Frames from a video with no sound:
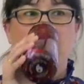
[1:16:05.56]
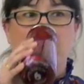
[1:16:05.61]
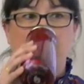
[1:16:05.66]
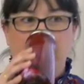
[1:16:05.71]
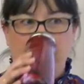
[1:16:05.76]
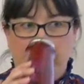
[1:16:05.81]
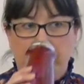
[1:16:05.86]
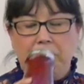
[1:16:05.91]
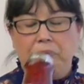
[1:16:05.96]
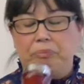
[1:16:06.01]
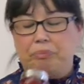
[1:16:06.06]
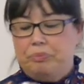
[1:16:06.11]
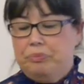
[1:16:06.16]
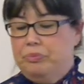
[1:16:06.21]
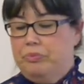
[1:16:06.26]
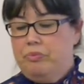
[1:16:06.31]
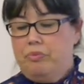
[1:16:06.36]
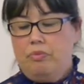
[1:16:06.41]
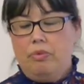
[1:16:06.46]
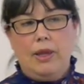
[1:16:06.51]
lot of
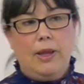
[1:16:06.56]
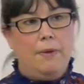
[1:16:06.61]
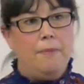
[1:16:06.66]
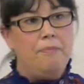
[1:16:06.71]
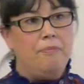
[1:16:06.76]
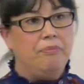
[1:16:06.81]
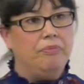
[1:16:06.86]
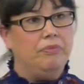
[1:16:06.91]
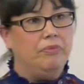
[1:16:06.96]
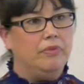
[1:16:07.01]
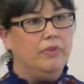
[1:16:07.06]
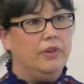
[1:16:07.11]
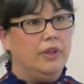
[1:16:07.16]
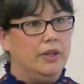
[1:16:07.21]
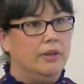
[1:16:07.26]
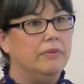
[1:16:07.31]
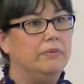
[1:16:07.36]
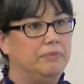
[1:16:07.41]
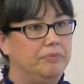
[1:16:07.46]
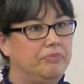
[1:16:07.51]
exchange of
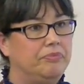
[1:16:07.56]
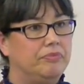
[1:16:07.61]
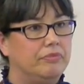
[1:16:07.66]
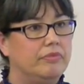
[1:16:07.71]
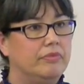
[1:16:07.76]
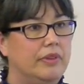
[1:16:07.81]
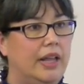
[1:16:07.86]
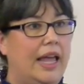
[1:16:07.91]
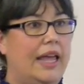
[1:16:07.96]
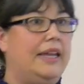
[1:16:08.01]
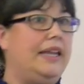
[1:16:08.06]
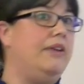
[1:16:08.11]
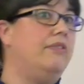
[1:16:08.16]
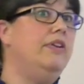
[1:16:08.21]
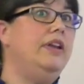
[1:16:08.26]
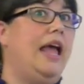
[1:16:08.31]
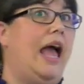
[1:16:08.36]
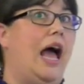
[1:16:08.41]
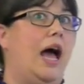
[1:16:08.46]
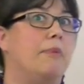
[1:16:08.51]
ideas. It
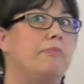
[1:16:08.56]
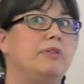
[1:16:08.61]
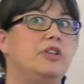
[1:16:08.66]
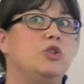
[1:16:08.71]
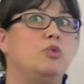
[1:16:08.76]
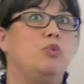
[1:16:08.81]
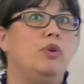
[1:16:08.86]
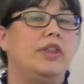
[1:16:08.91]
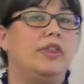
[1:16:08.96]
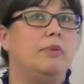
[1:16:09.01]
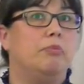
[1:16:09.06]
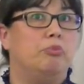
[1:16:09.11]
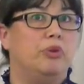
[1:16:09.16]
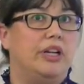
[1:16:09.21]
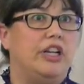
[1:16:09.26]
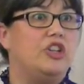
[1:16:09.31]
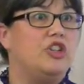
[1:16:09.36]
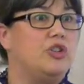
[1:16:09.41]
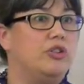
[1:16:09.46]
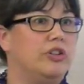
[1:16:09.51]
even happened with the
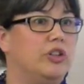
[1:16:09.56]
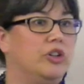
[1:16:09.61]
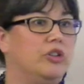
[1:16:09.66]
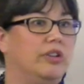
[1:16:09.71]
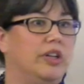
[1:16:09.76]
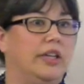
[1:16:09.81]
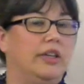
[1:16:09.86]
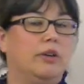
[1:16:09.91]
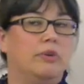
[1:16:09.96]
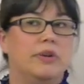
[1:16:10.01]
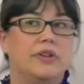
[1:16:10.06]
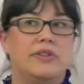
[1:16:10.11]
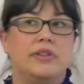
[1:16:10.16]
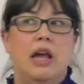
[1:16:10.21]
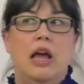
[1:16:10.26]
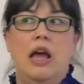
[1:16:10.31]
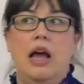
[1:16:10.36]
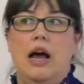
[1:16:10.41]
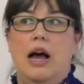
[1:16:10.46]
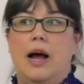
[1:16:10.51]
British to a degree. There was
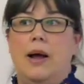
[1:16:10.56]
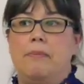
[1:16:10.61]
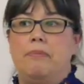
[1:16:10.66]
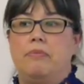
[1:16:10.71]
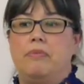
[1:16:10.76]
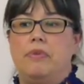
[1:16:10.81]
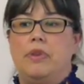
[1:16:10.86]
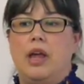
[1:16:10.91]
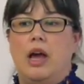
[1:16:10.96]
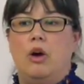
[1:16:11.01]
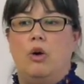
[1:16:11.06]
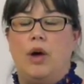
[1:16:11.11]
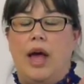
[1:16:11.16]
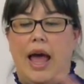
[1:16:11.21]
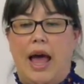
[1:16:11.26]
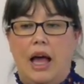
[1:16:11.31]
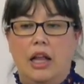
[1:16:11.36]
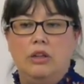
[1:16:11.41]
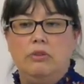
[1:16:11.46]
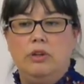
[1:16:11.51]
um,
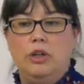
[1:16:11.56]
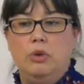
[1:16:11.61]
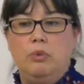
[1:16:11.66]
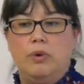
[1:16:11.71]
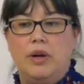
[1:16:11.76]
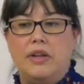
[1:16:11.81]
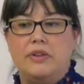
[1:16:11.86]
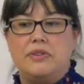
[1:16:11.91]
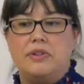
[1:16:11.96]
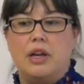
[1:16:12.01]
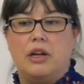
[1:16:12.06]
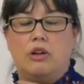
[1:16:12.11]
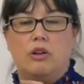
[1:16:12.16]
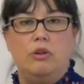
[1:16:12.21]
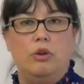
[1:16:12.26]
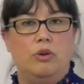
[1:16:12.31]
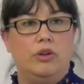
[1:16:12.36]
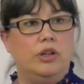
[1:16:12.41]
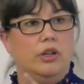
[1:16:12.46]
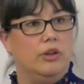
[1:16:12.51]
O'Halloran was a
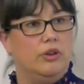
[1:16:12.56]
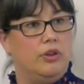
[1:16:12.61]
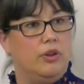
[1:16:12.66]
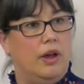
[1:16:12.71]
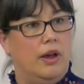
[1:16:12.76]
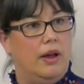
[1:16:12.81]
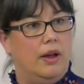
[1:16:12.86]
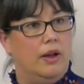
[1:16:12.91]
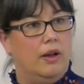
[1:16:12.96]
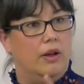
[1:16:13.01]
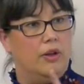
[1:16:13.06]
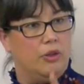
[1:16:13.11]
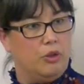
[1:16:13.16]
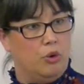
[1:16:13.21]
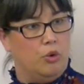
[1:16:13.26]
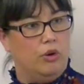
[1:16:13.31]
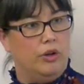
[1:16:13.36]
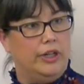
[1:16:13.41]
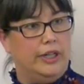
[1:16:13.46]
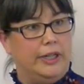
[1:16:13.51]
colonial uh,
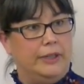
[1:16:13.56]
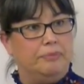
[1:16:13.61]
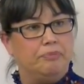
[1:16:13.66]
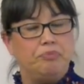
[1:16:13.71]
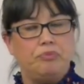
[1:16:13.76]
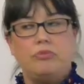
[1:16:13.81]
authority